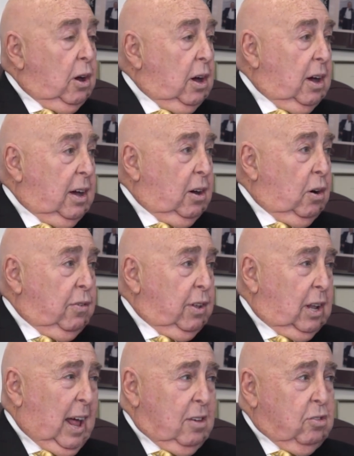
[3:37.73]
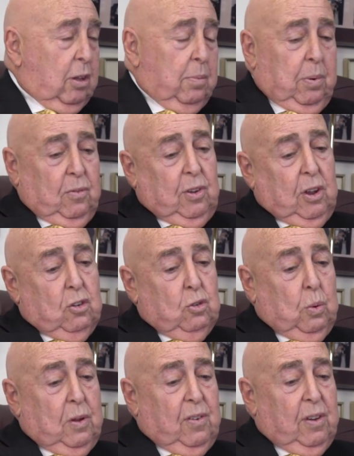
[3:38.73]
over the last number of
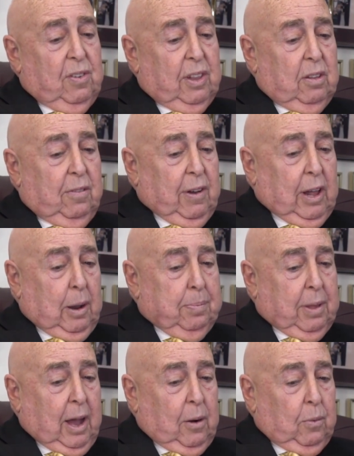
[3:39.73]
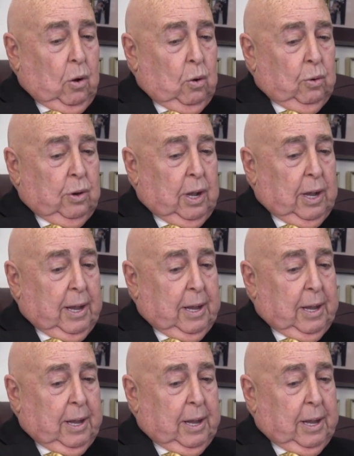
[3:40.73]
years, we've even developed our own